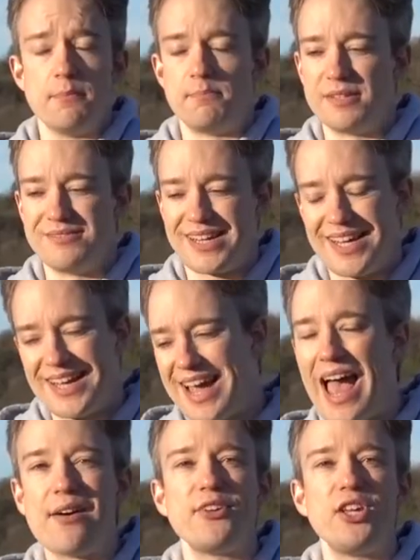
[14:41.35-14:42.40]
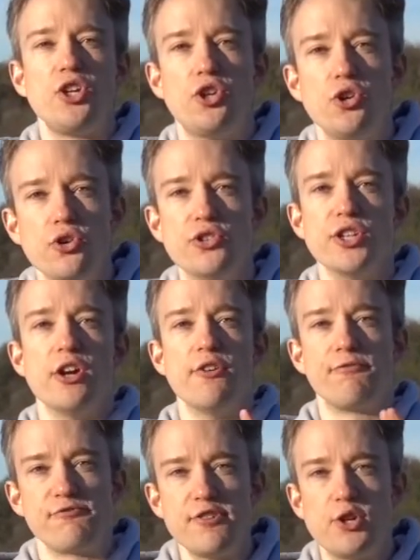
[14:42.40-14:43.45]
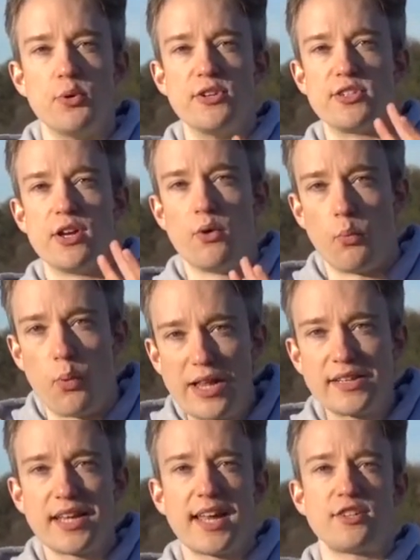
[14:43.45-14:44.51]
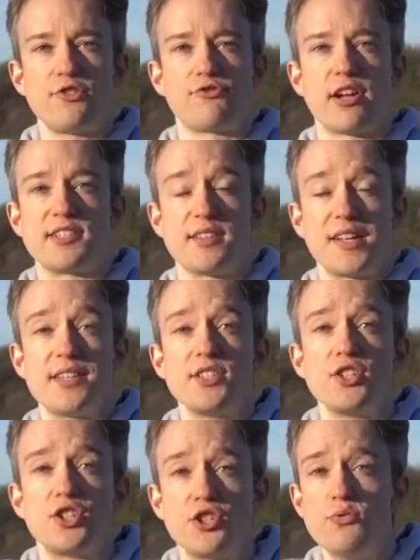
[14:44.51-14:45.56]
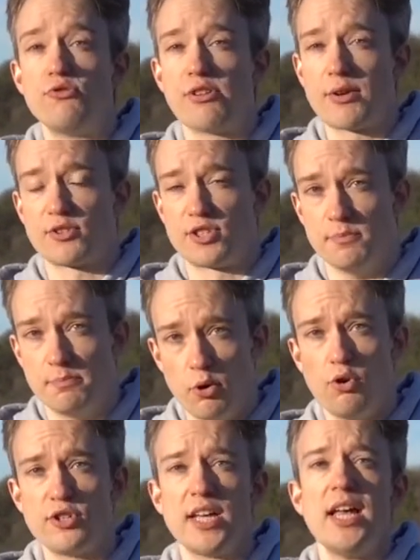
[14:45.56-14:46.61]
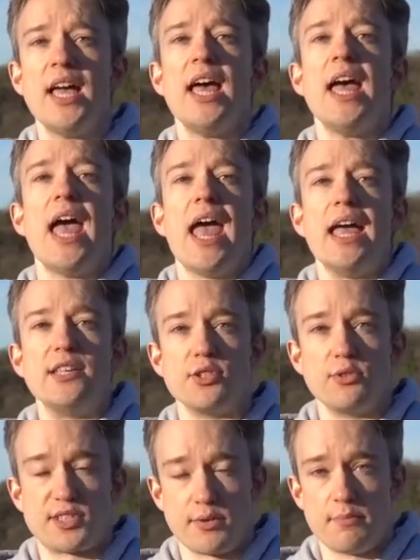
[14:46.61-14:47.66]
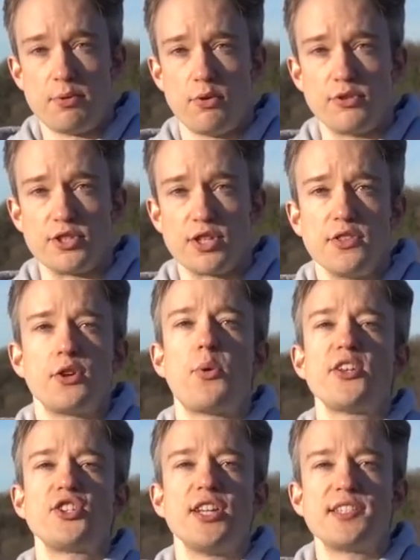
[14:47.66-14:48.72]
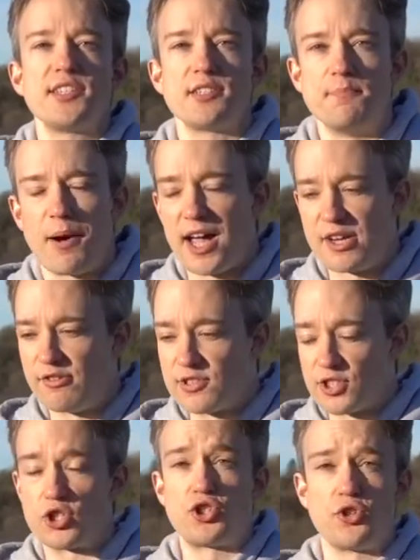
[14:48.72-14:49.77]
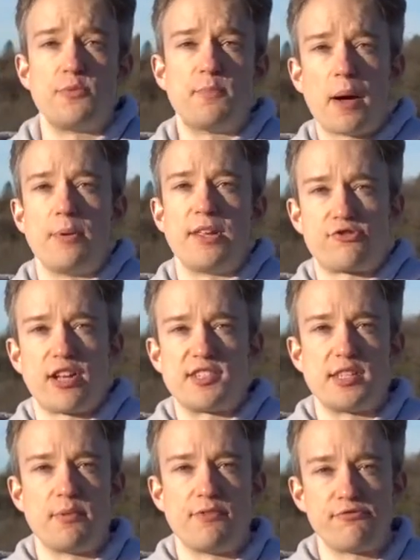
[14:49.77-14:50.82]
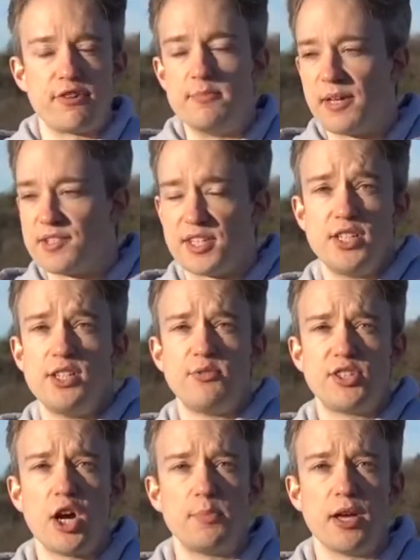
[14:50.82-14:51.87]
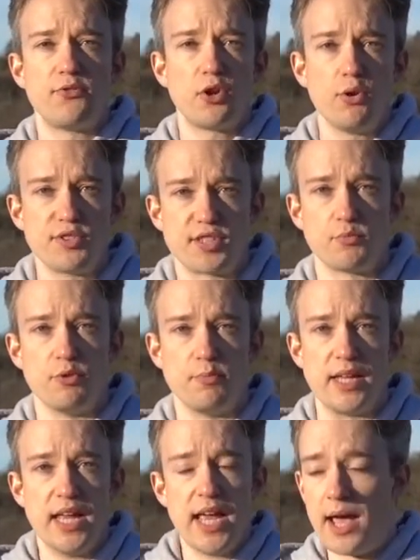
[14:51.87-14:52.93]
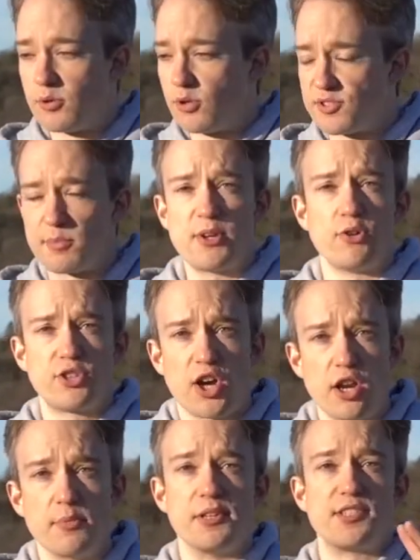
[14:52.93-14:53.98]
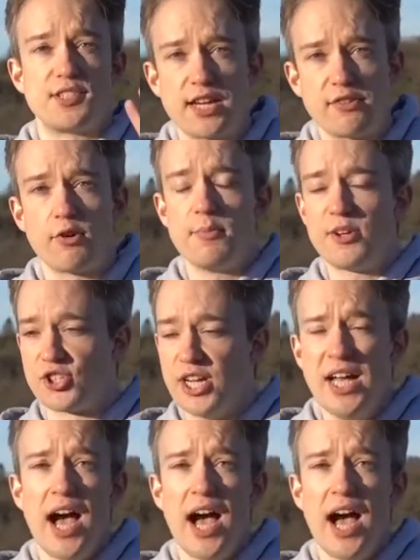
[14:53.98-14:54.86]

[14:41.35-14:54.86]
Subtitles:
But having good, frequent, well-connected transit that isn't too crowded to board is also important. The question isn't as binary as should public transit be free, because in a utopia, of course it would be. It would also be autonomous, zero emission,